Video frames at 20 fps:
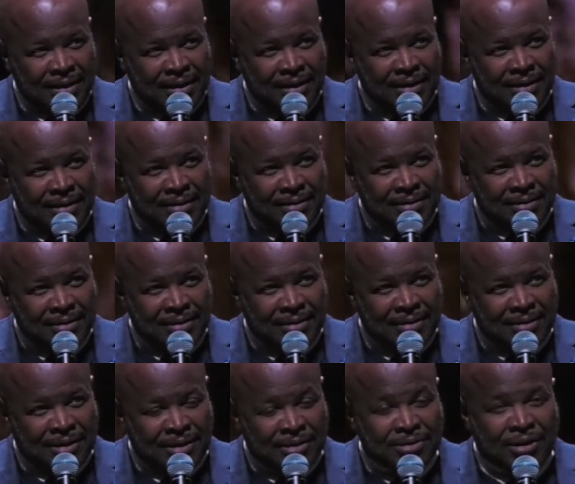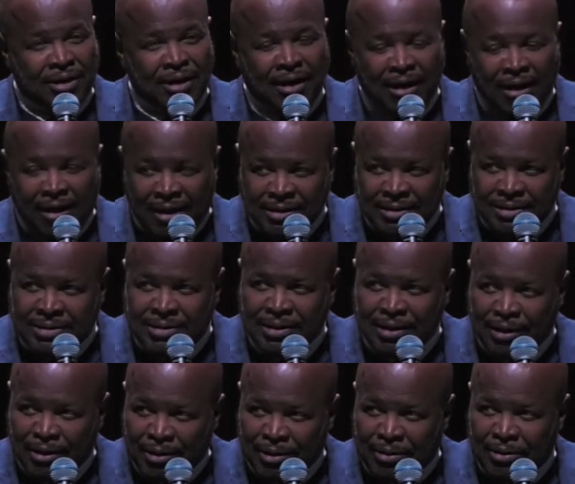you know, there's a lot to
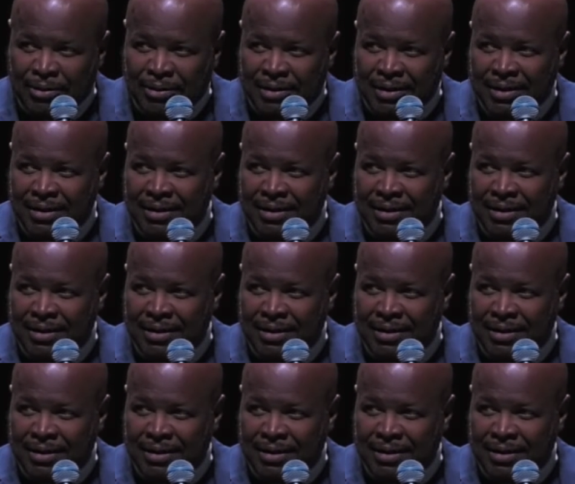learn.